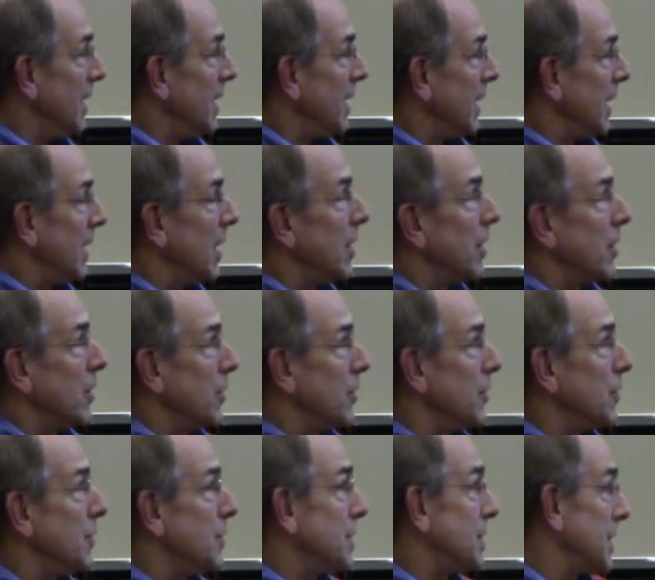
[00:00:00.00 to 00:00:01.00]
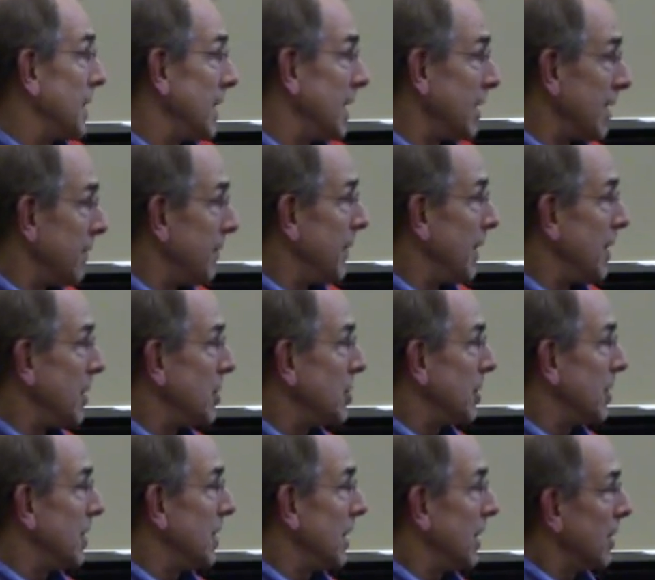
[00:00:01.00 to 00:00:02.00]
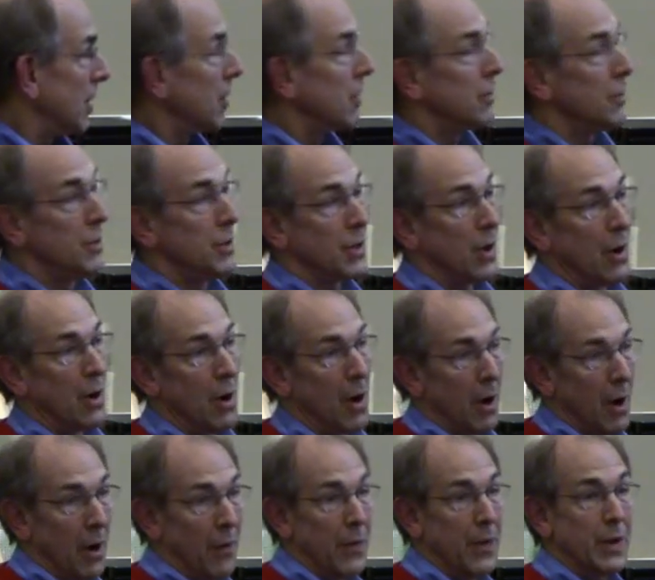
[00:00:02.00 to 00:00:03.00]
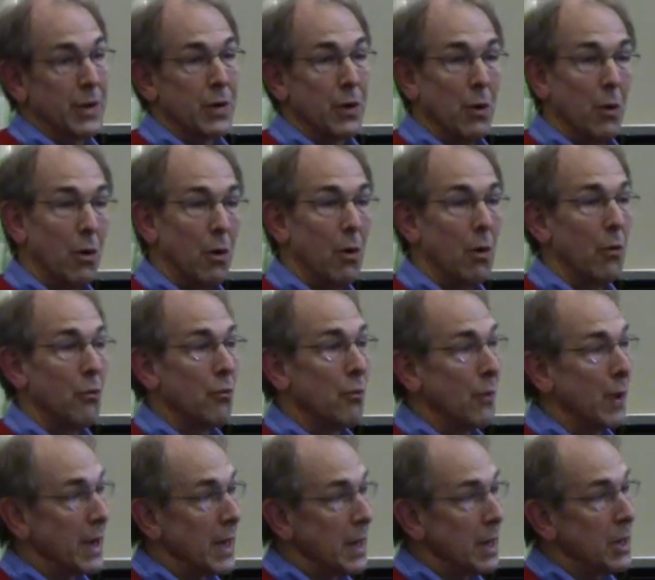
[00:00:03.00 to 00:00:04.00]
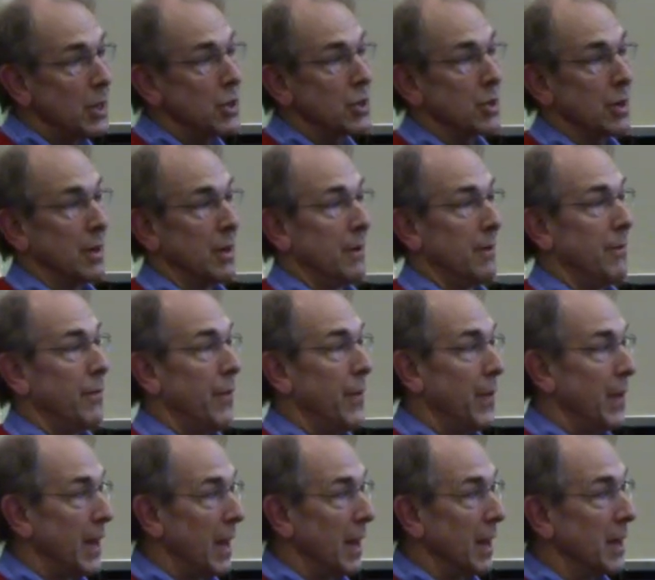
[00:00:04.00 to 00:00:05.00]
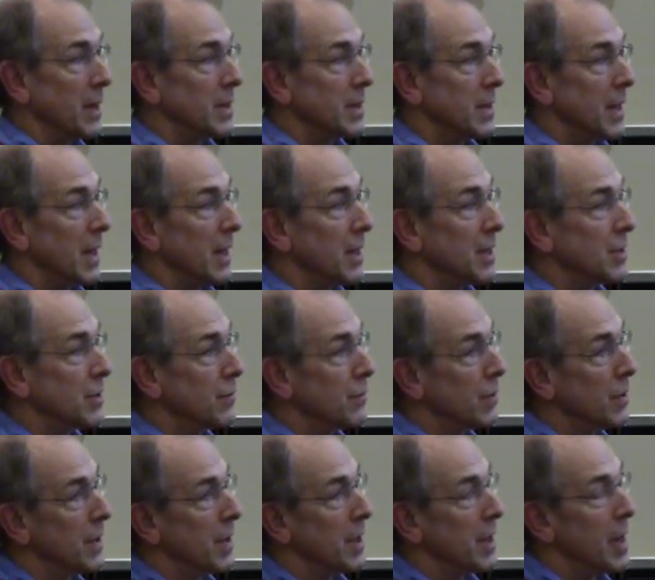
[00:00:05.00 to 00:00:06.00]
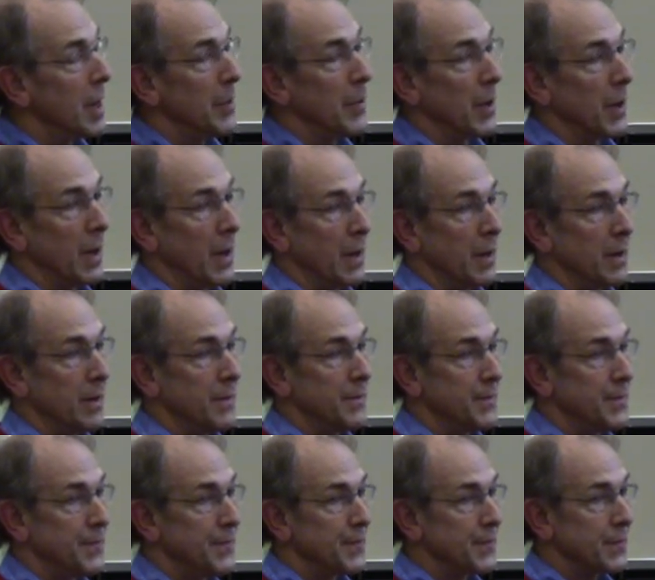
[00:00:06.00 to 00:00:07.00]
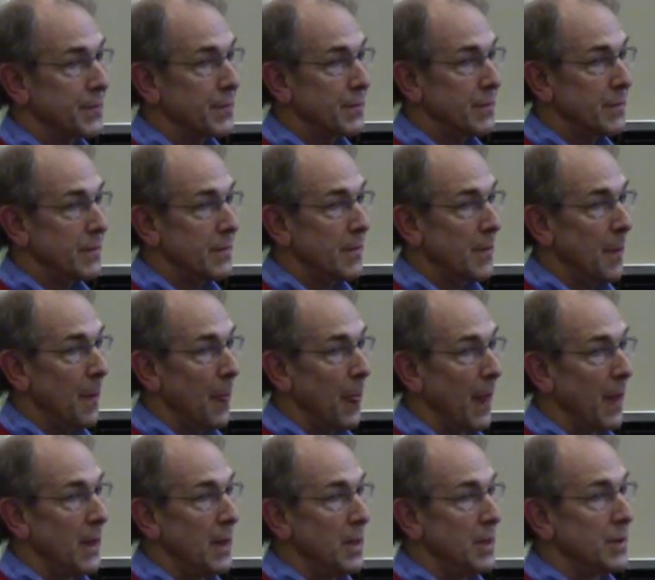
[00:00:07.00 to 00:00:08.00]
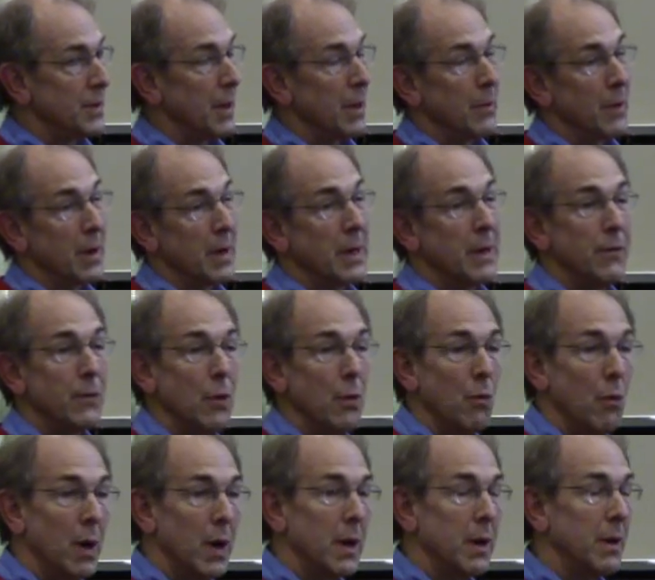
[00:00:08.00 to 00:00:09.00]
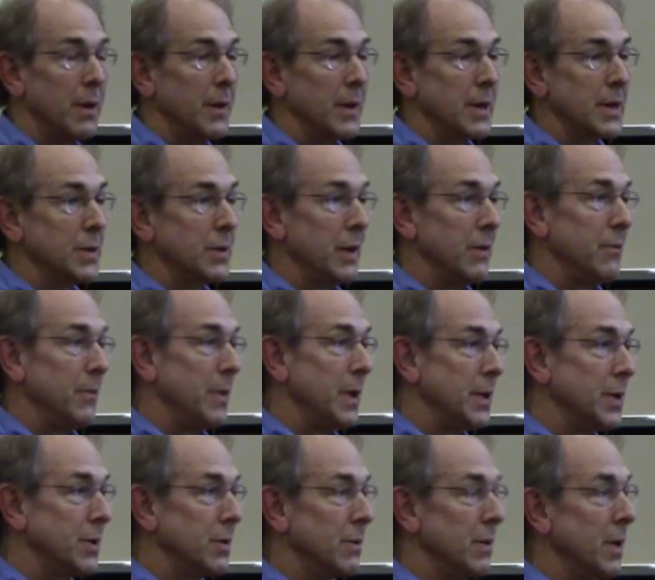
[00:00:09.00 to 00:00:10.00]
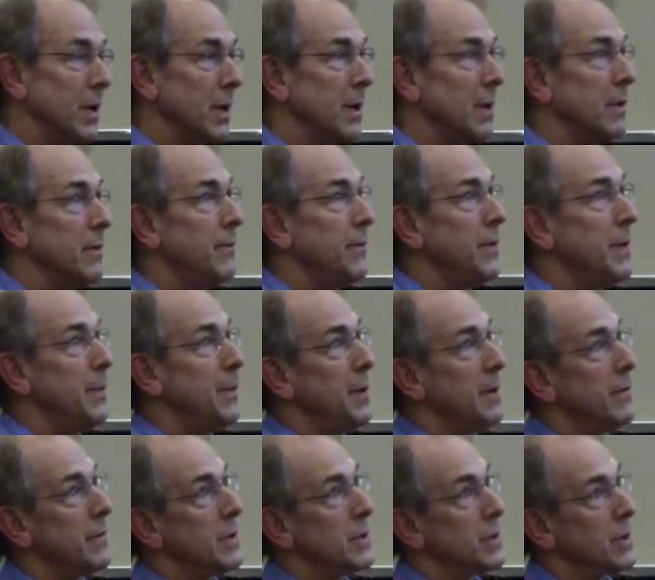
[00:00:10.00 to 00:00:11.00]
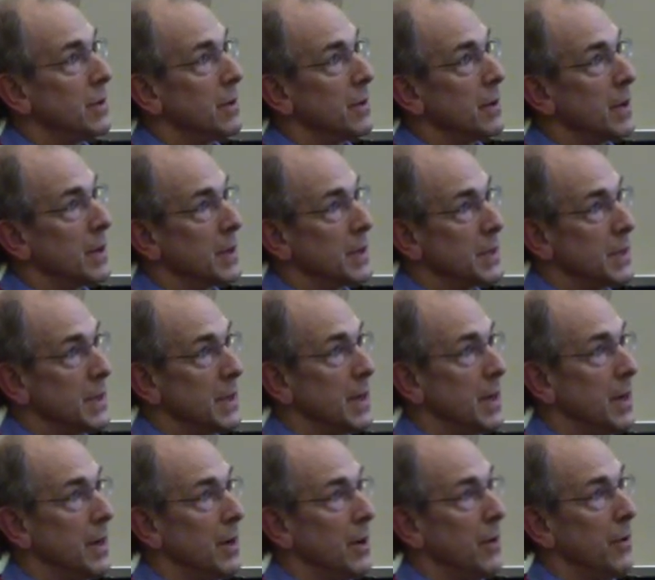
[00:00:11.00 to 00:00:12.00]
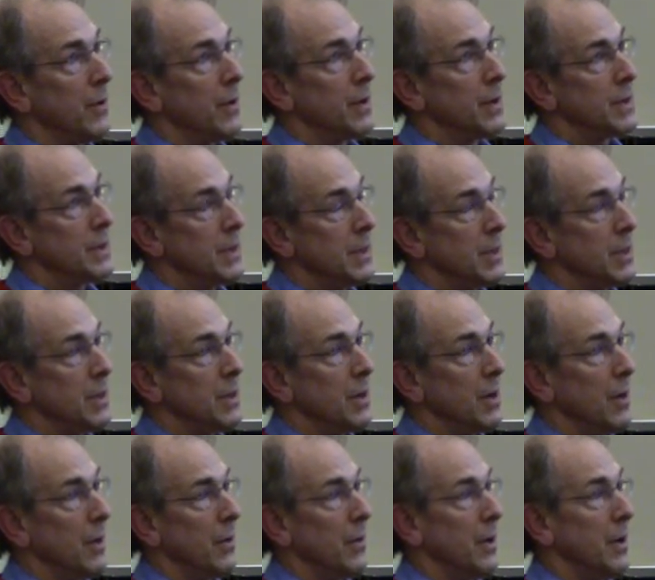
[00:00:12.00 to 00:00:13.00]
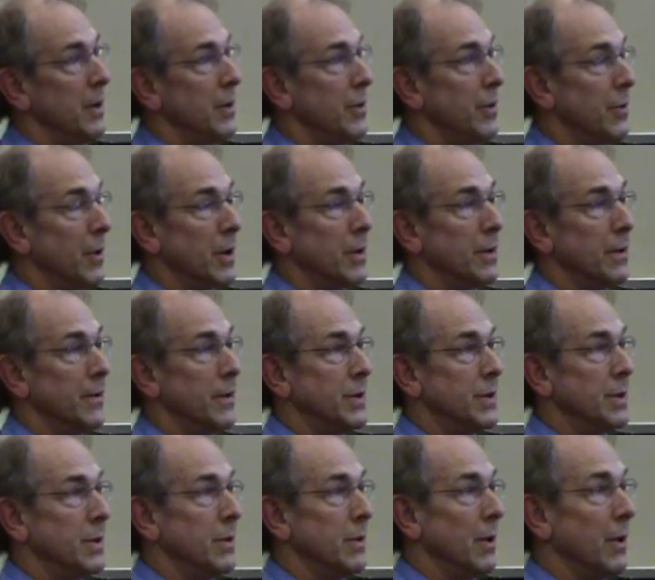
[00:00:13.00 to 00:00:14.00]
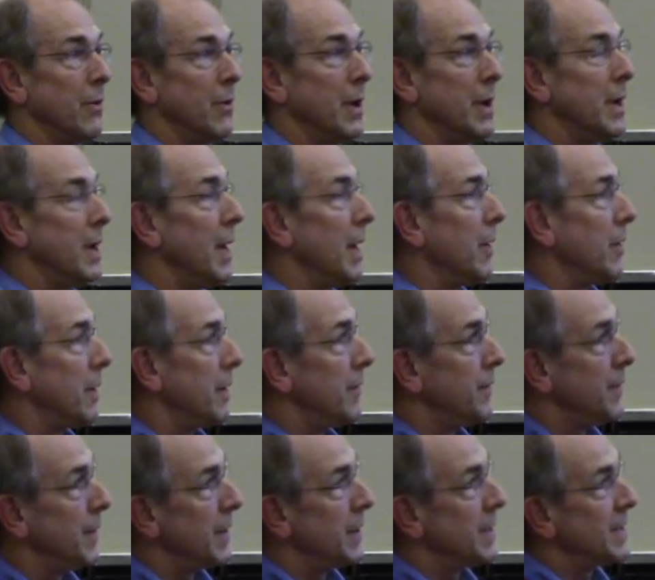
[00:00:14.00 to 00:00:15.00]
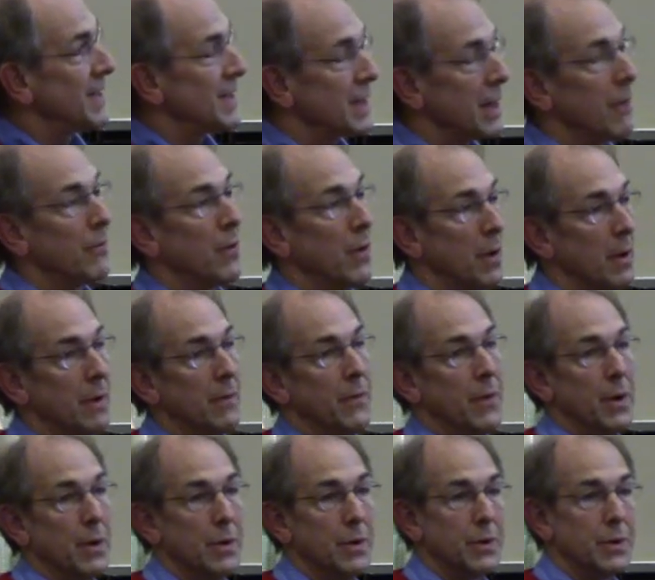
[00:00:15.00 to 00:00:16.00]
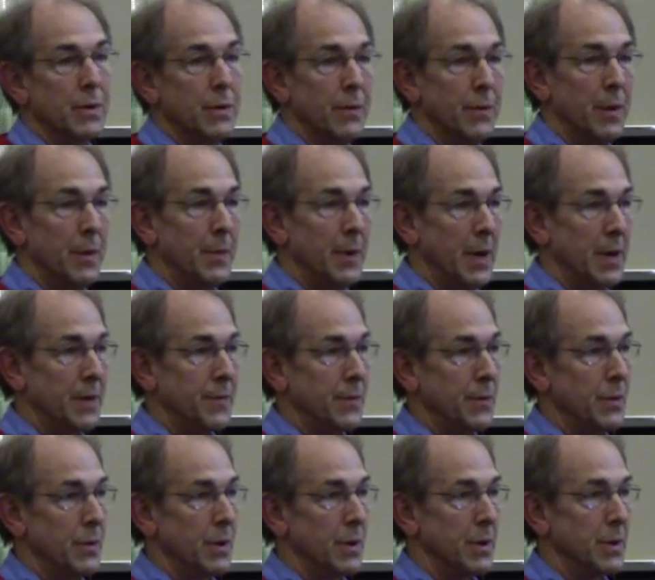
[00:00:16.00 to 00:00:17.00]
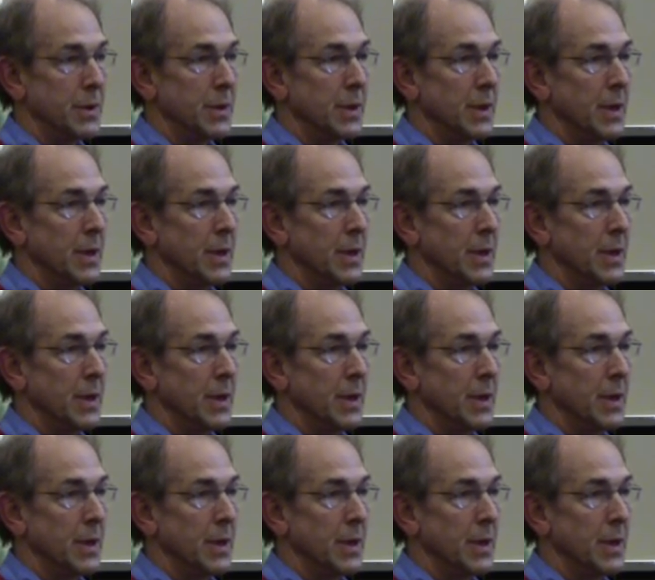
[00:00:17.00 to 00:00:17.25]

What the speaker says: it includes innovation, it includes this whole range of things, and it's really complicated. So I want to give you one other thing. So I'm mentoring a VP of engineering and a CIO and a CTO and a director of engineering right now, and I've done several of those over the past few years.